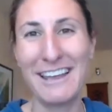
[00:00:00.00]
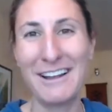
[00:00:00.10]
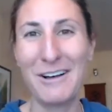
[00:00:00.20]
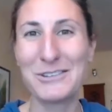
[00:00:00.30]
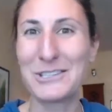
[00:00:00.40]
and
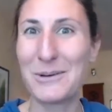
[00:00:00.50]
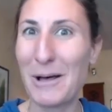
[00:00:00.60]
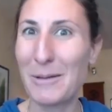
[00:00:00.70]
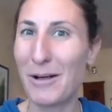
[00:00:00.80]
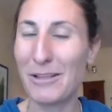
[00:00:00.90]
also
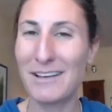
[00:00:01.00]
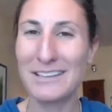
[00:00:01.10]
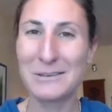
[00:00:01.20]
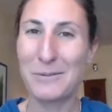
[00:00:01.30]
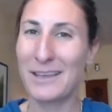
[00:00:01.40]
help all of
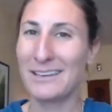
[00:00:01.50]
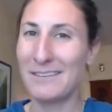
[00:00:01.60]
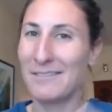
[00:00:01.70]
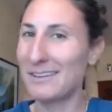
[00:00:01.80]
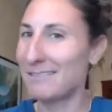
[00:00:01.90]
us awaken
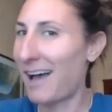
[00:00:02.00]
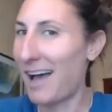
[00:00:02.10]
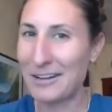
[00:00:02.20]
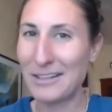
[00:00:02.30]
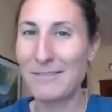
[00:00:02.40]
even a
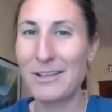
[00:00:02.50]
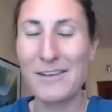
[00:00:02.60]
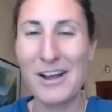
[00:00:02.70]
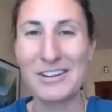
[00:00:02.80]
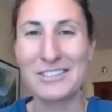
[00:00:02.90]
higher level of
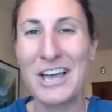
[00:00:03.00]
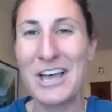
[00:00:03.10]
ours.